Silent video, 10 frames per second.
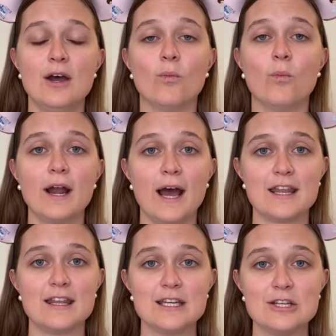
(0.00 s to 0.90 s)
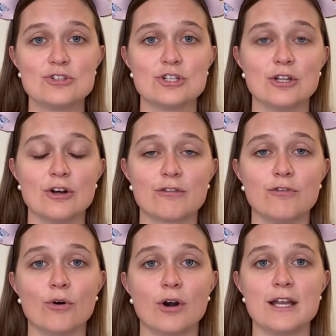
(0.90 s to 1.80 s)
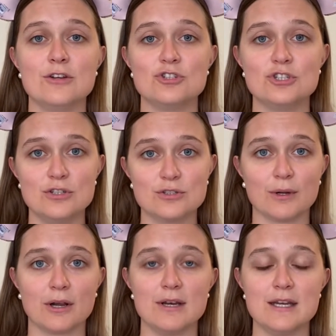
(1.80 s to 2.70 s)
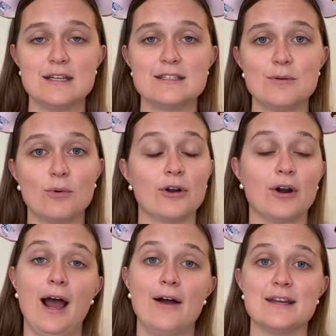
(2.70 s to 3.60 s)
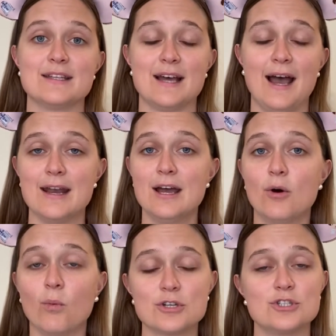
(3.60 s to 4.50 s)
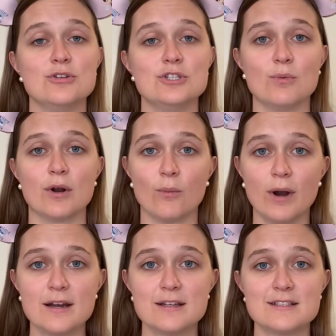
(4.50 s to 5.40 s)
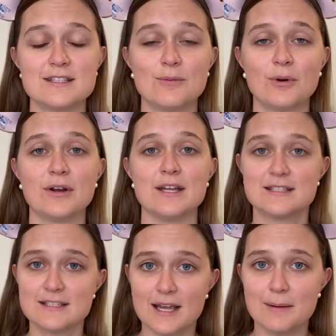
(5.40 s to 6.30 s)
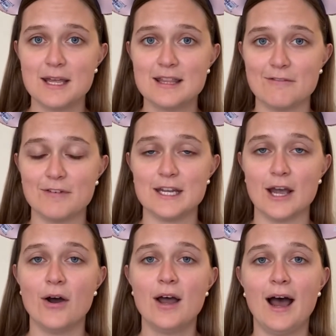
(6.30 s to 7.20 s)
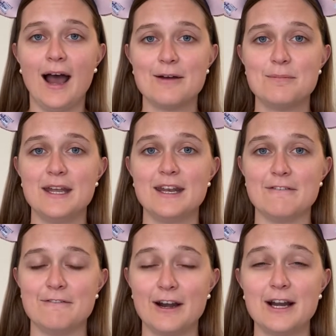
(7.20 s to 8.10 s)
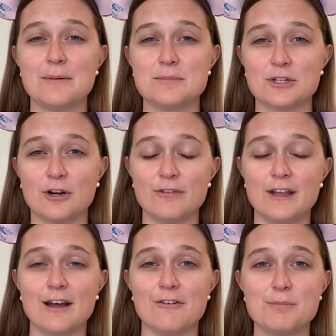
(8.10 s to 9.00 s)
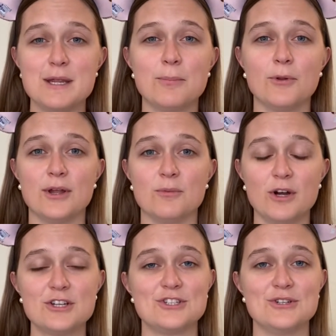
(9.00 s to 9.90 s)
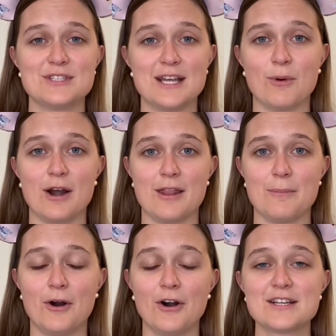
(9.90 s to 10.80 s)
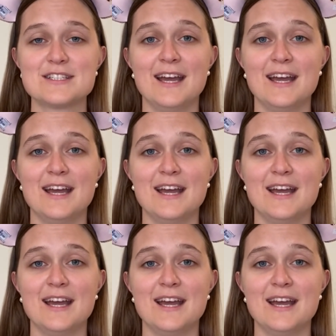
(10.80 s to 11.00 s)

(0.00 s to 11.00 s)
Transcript: what I think you should look for in shoes when going to Disney World or how to decide what shoes you want to wear to Disney World, and since I made that video, I have been very observant of people and what shoes they wear to the parks,